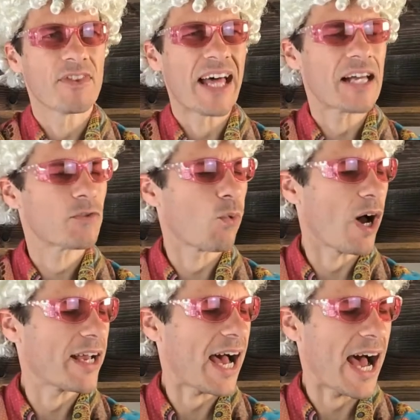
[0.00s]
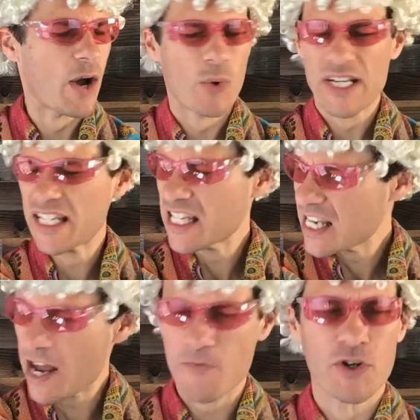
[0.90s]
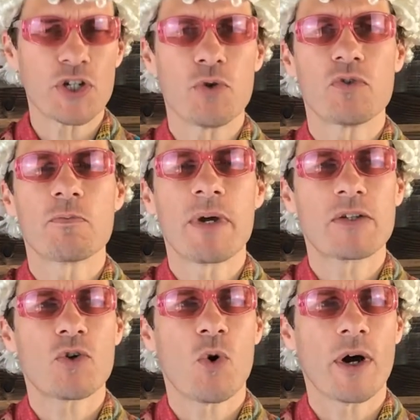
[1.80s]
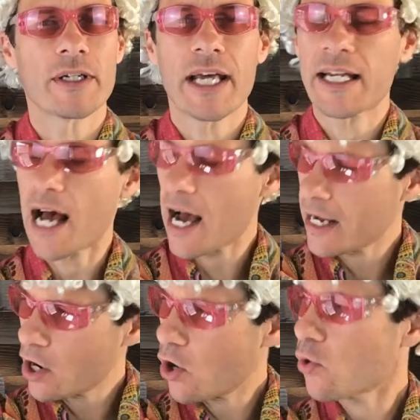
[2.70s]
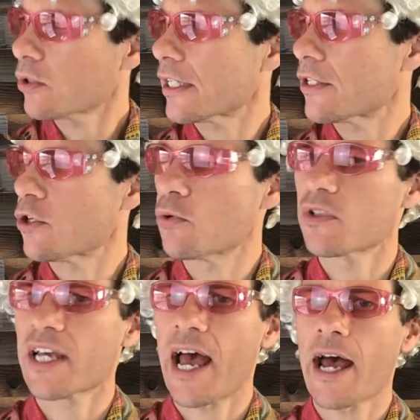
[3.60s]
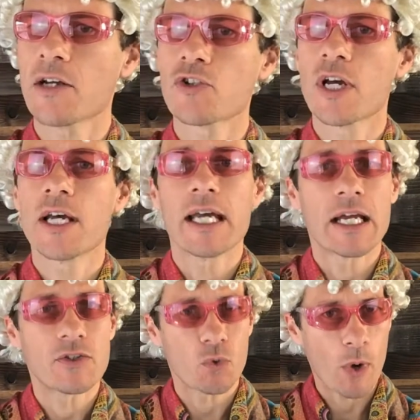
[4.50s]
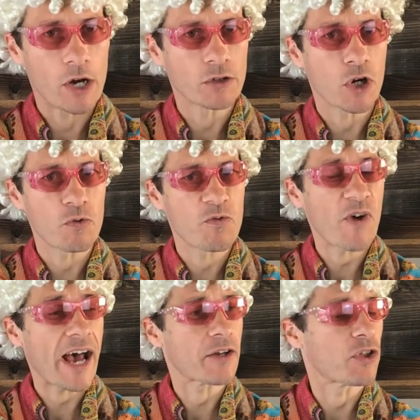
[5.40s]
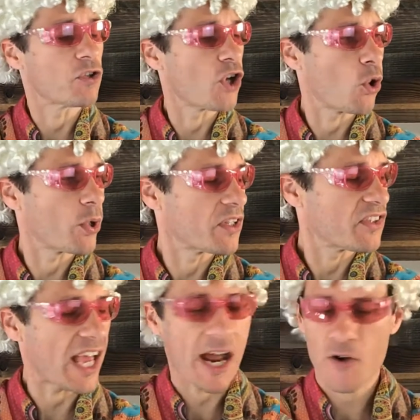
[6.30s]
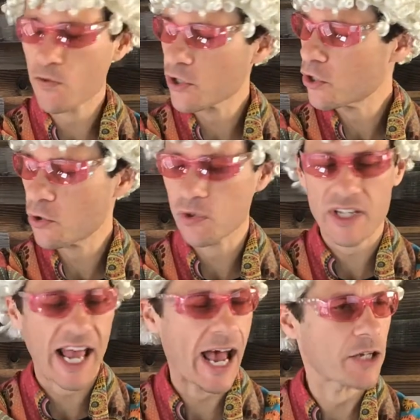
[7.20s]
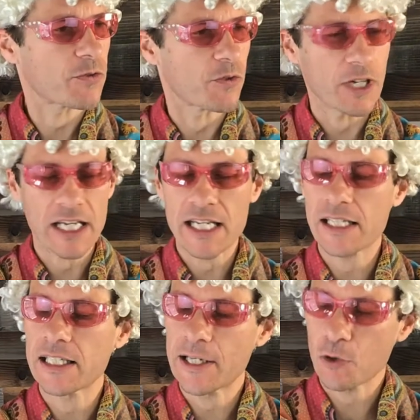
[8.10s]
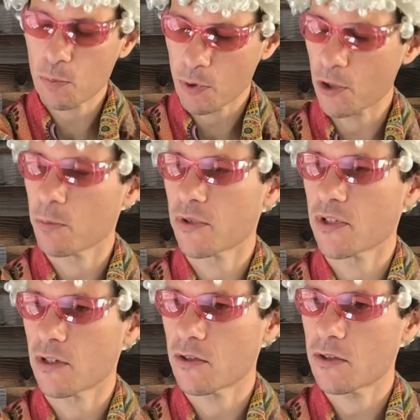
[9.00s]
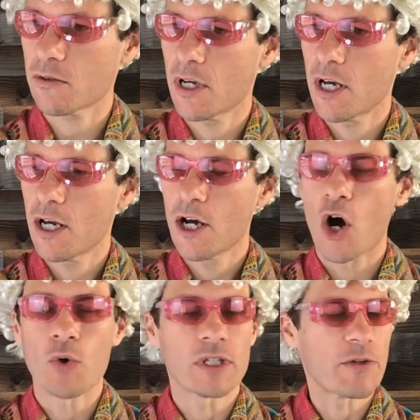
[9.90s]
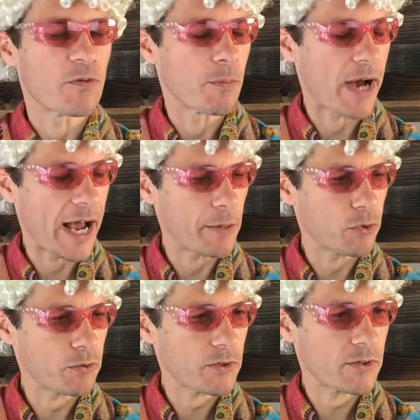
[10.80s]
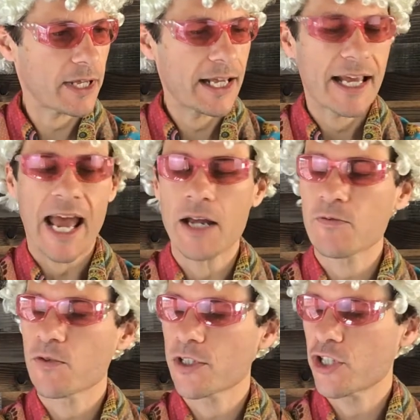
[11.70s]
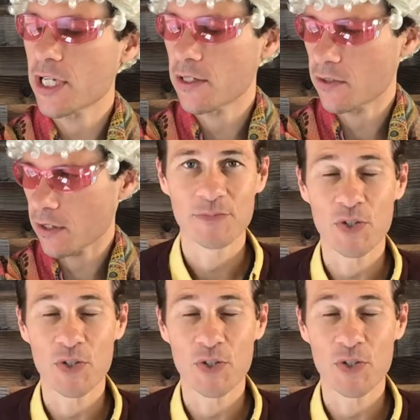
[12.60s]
That's why I would never use Bitcoin, and I only use cash. It's a well-known fact that no one has ever used cash for illegal purposes, only for Bibles and for Jesus.